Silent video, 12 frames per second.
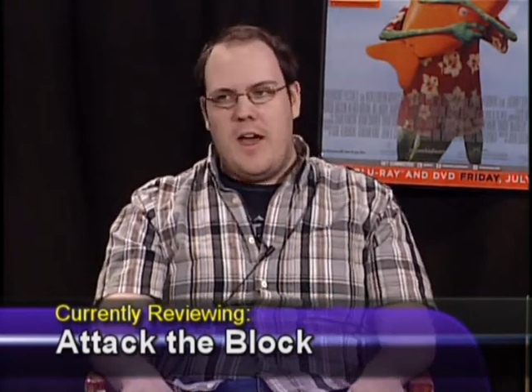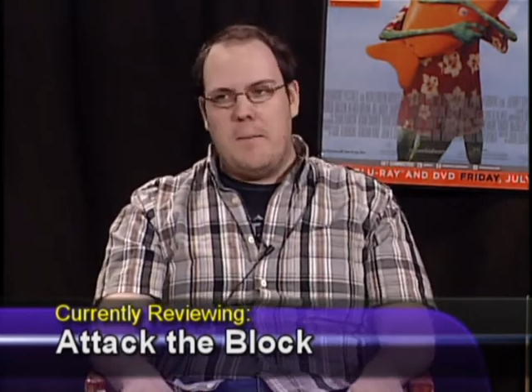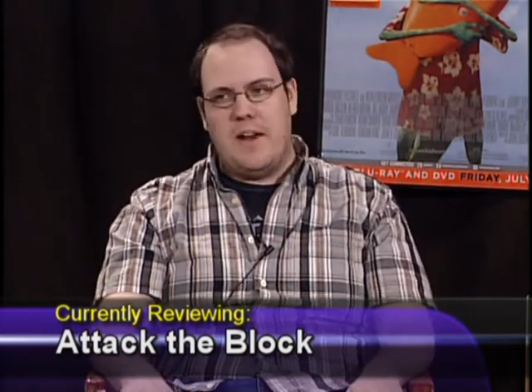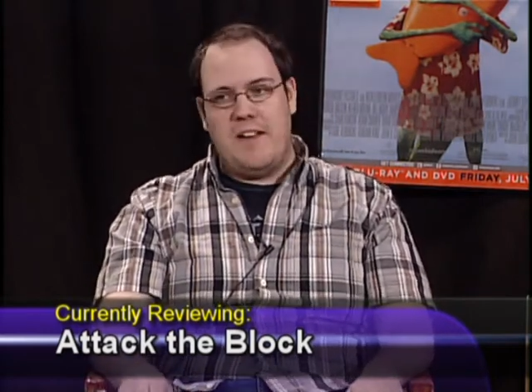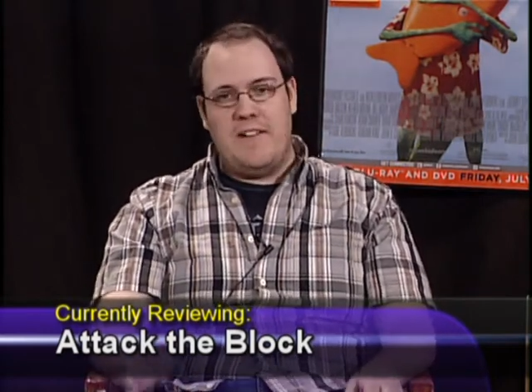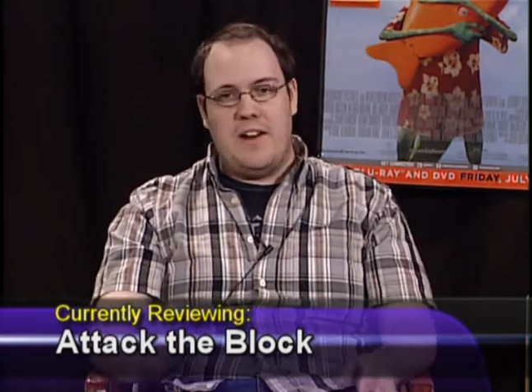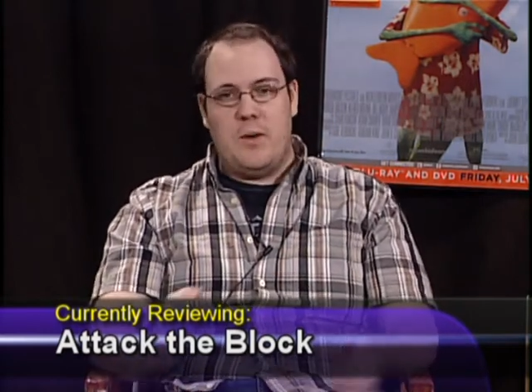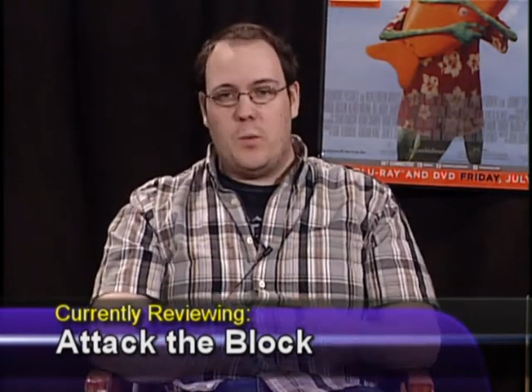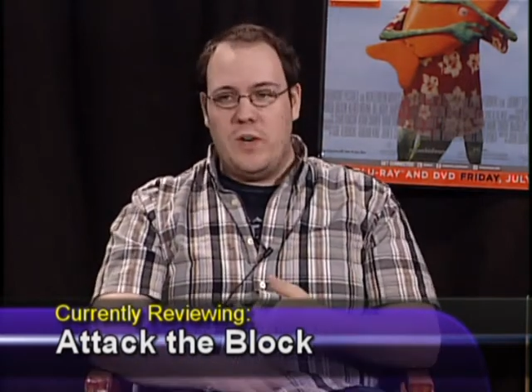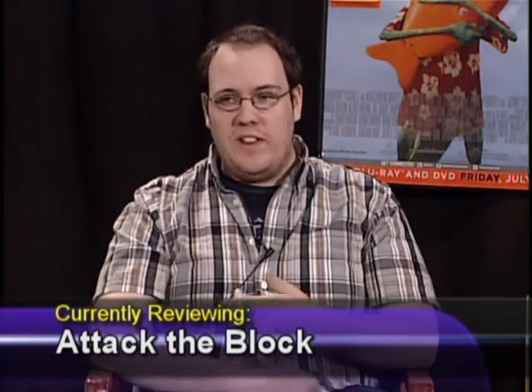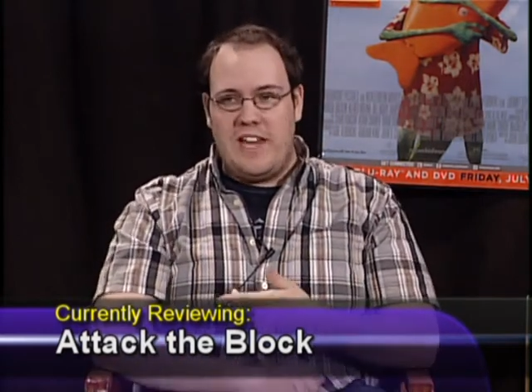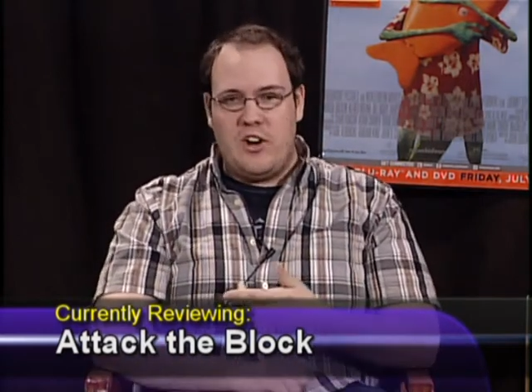But I found it
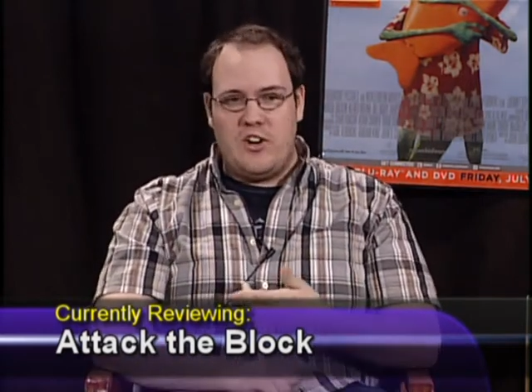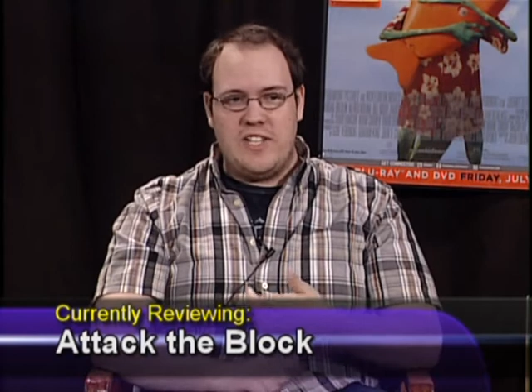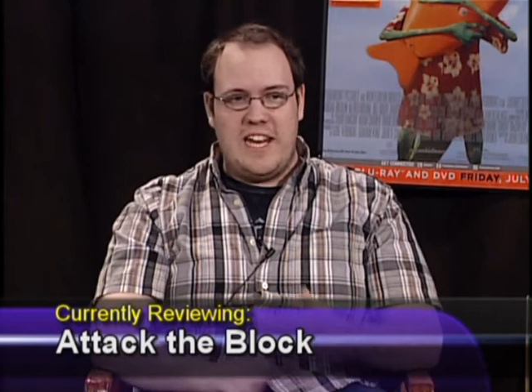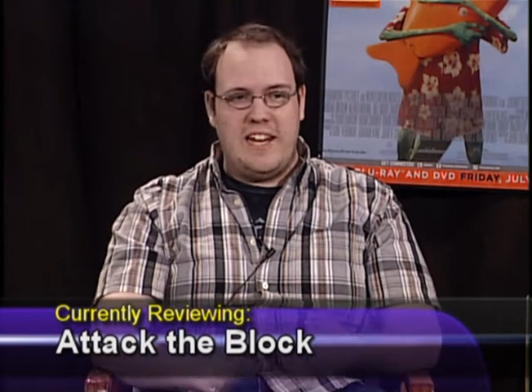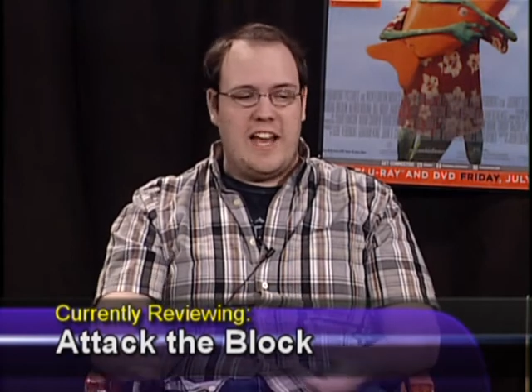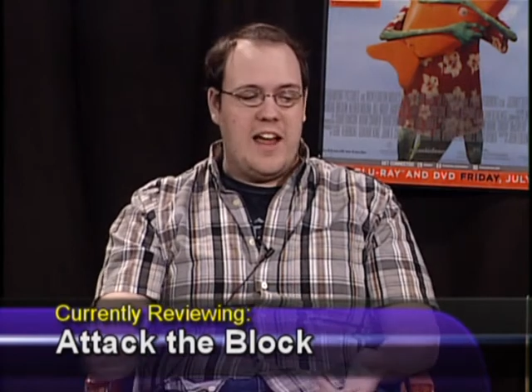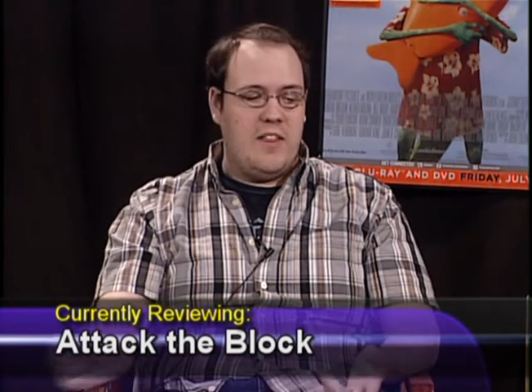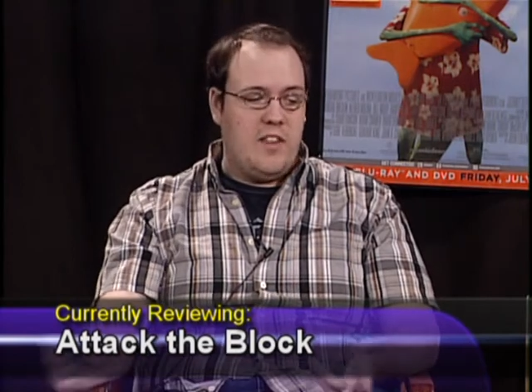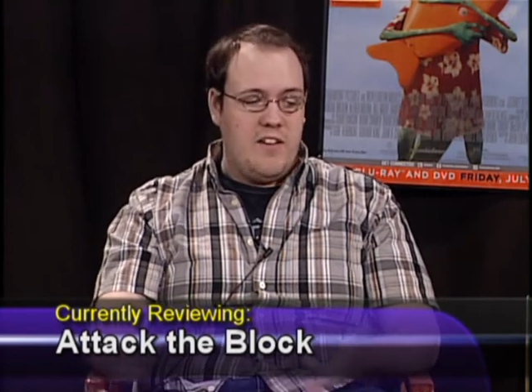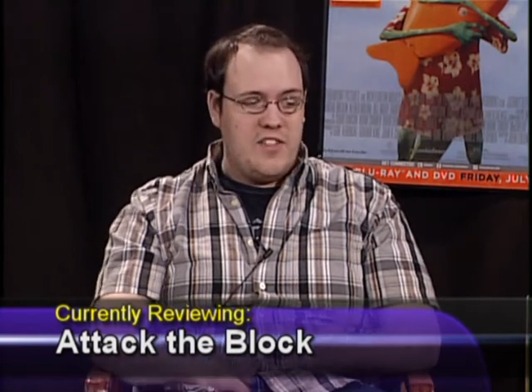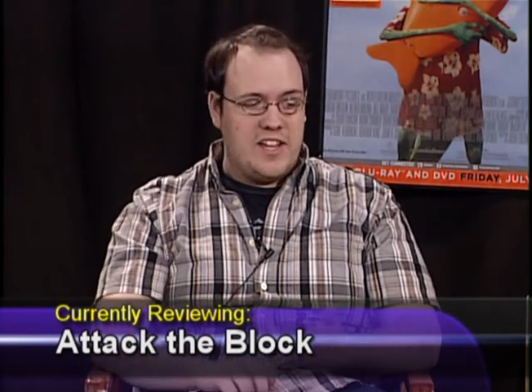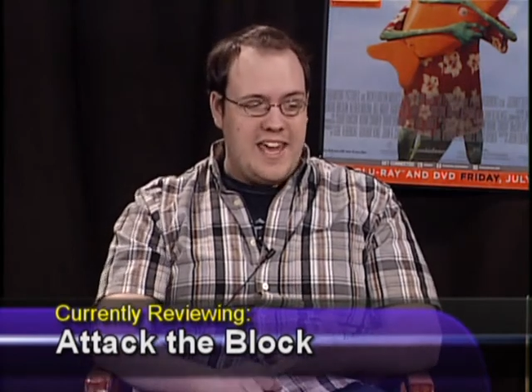really entertaining. I
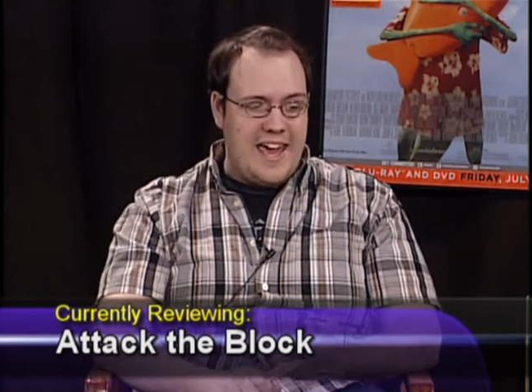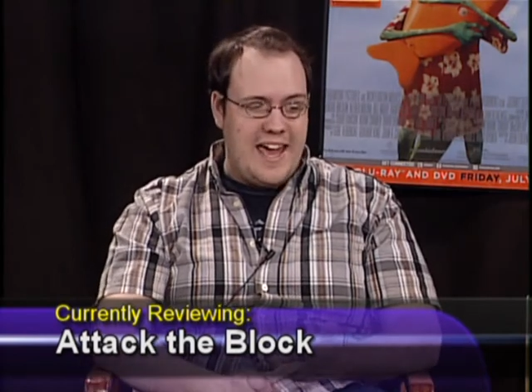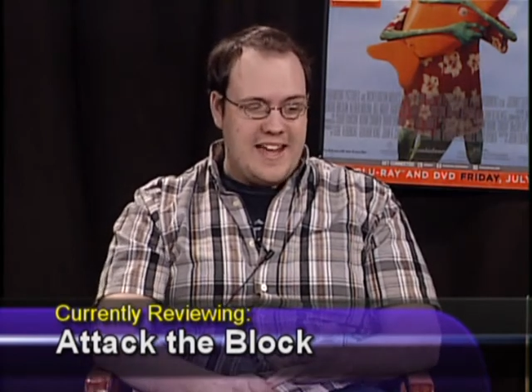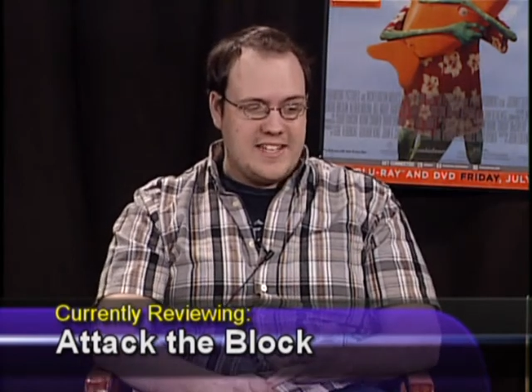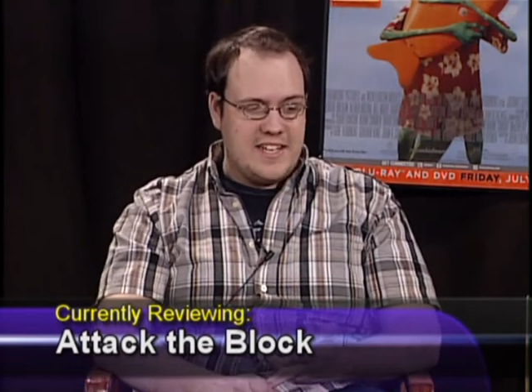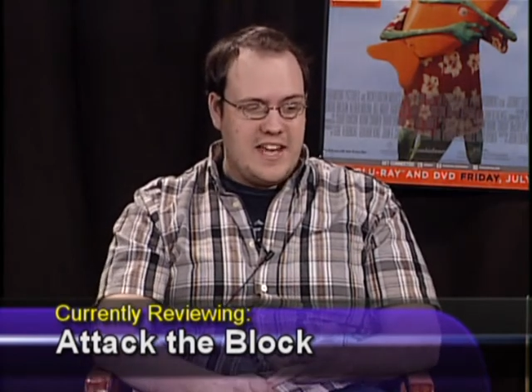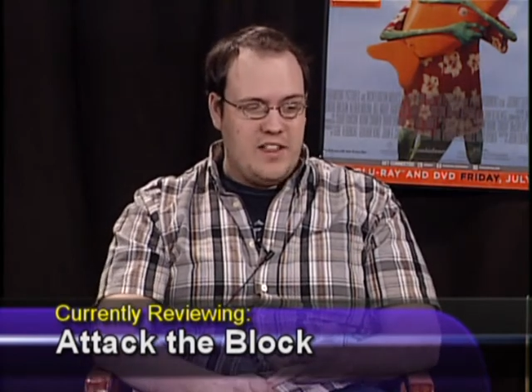love the cast.